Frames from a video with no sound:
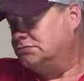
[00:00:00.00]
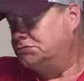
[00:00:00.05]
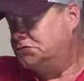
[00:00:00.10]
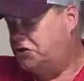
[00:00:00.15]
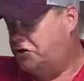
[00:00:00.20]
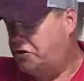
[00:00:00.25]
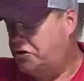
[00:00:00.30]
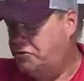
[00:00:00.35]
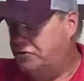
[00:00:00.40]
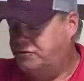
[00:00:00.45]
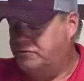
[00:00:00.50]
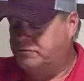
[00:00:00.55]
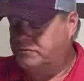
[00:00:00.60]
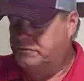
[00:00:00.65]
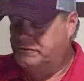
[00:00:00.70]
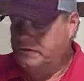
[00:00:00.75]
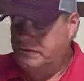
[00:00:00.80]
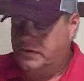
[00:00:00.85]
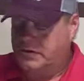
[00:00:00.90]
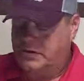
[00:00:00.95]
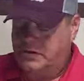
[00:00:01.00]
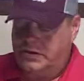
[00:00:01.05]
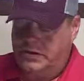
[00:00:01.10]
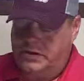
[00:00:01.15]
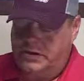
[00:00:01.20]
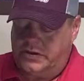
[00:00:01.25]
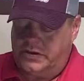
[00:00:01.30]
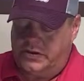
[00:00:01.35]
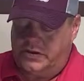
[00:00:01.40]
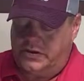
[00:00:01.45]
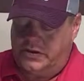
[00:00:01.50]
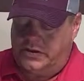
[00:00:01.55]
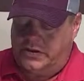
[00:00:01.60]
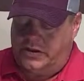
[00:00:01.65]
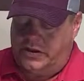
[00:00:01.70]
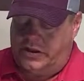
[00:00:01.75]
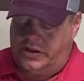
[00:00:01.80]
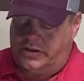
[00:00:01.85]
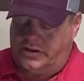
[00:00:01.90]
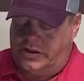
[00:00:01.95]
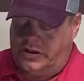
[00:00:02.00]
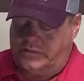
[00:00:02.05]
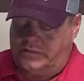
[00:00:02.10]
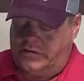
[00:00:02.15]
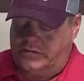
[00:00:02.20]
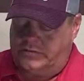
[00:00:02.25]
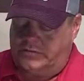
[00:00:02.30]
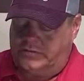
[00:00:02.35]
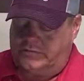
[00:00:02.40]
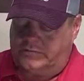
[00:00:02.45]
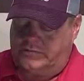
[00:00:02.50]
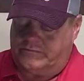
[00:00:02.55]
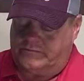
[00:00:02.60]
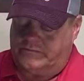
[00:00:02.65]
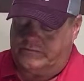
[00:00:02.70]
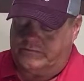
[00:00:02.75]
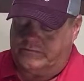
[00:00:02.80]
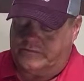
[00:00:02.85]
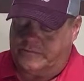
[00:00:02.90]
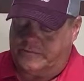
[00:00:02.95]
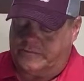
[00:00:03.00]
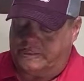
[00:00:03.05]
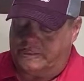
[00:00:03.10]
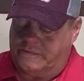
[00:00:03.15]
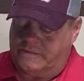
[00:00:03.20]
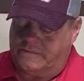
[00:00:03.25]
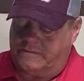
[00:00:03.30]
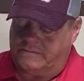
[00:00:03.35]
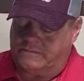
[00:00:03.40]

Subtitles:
There you go. Let me add one to that.